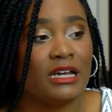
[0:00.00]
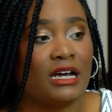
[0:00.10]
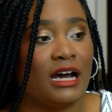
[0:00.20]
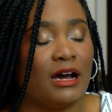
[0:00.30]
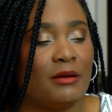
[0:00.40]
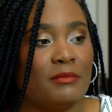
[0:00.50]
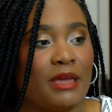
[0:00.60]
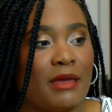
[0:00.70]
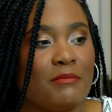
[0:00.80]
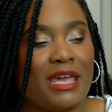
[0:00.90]

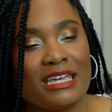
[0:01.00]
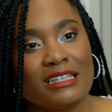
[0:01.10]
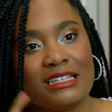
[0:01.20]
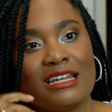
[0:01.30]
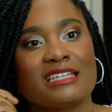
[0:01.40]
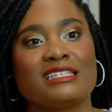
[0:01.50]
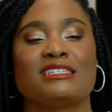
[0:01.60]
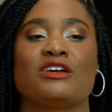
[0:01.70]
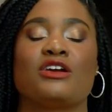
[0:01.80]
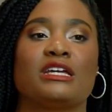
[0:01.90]
and making the
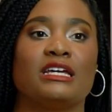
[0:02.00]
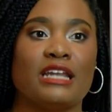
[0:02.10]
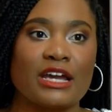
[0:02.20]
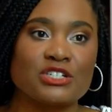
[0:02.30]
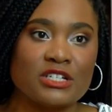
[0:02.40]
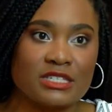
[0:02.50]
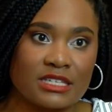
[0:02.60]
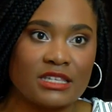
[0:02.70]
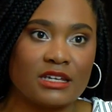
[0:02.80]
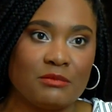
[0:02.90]
necessary connections
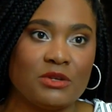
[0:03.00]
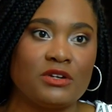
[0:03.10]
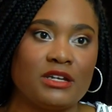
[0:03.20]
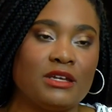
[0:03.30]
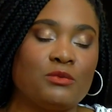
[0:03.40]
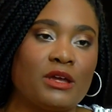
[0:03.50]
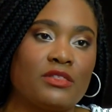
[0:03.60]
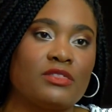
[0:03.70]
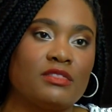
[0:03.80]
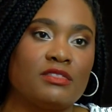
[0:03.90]
in the community
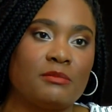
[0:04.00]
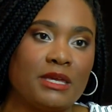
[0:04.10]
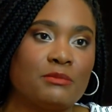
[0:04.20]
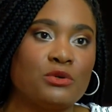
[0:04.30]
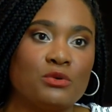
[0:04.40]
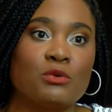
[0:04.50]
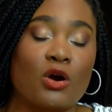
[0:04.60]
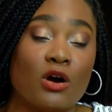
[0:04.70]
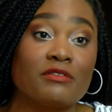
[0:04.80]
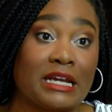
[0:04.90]
with the people who
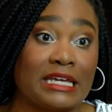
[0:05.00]
were already